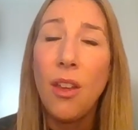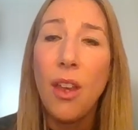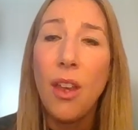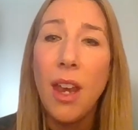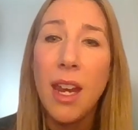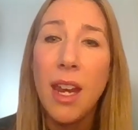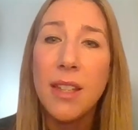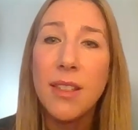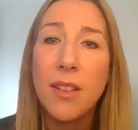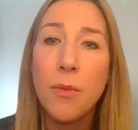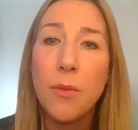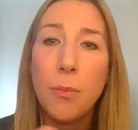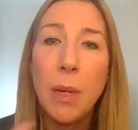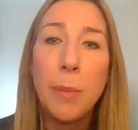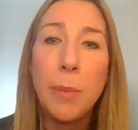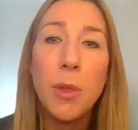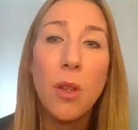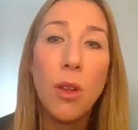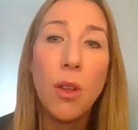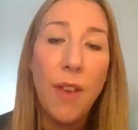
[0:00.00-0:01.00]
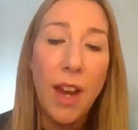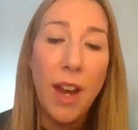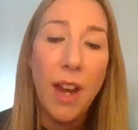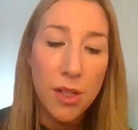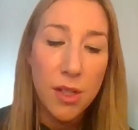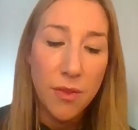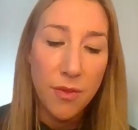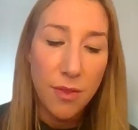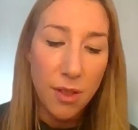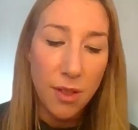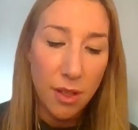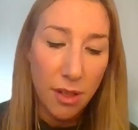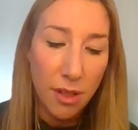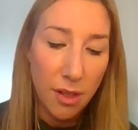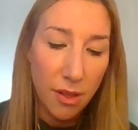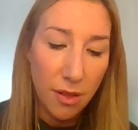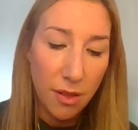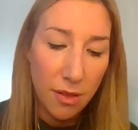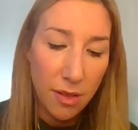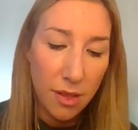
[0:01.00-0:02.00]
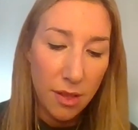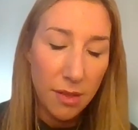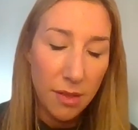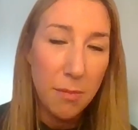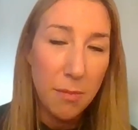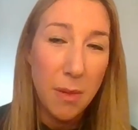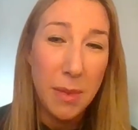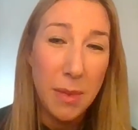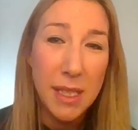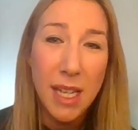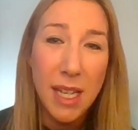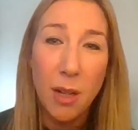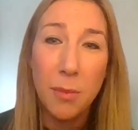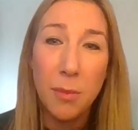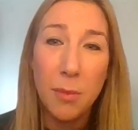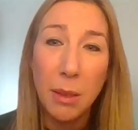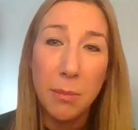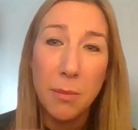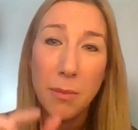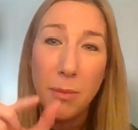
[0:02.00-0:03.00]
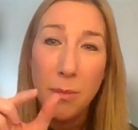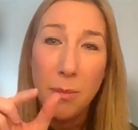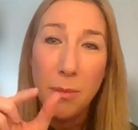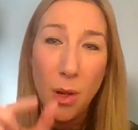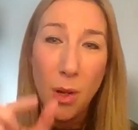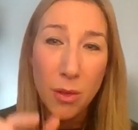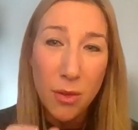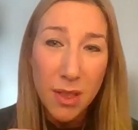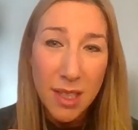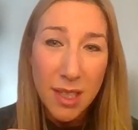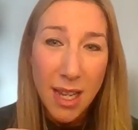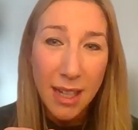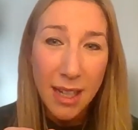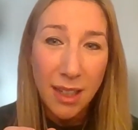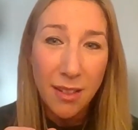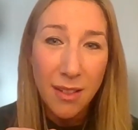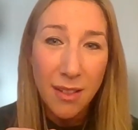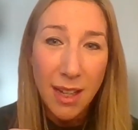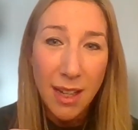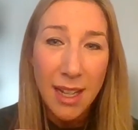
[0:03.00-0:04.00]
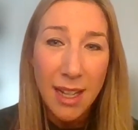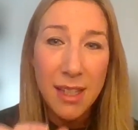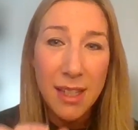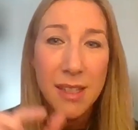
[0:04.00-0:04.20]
it's people will have heard of the maybe term like monosaccharide,